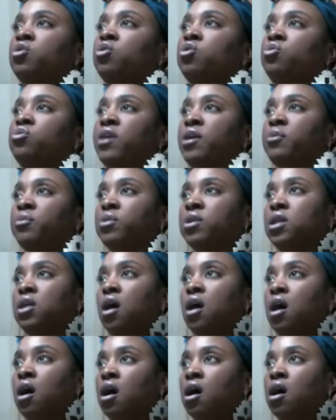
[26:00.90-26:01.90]
who they
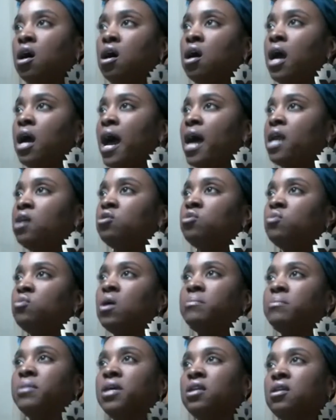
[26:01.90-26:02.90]
really are i don't know
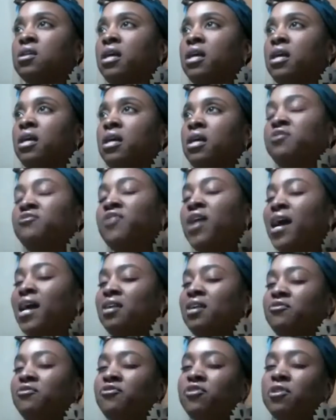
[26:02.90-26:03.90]
why i'm getting like
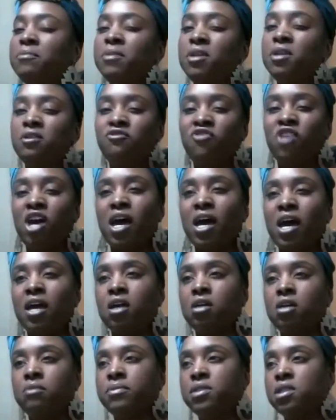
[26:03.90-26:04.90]
divine feminine
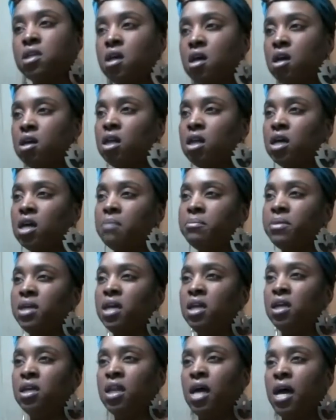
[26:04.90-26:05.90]
vibes like i'm
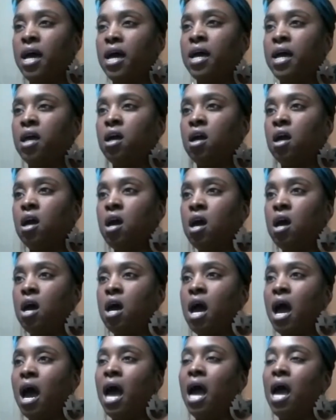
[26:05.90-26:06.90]
getting like
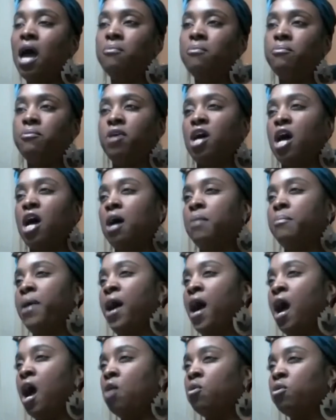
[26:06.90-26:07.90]
i'm i'm
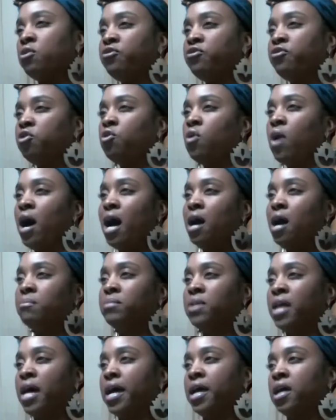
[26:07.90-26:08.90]
powerful
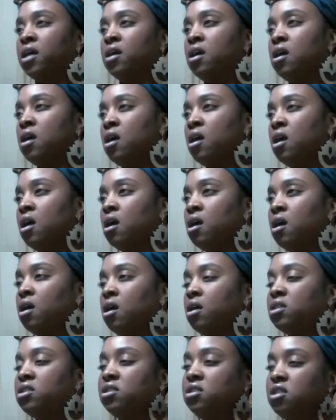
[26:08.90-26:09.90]
i'm like
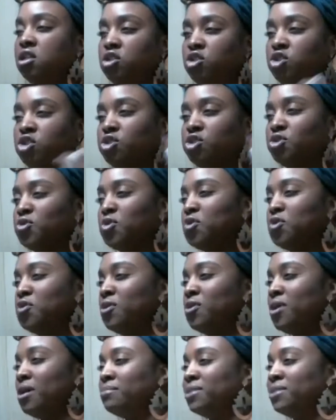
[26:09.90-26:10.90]

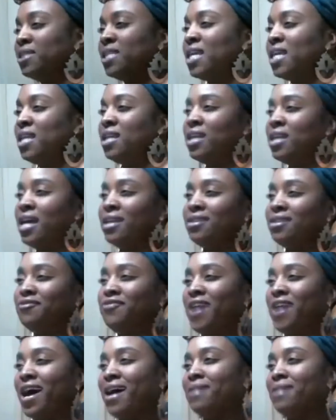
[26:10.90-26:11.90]
sensual i'm just getting like the
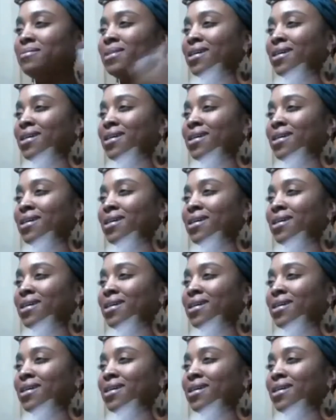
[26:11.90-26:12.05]
vibes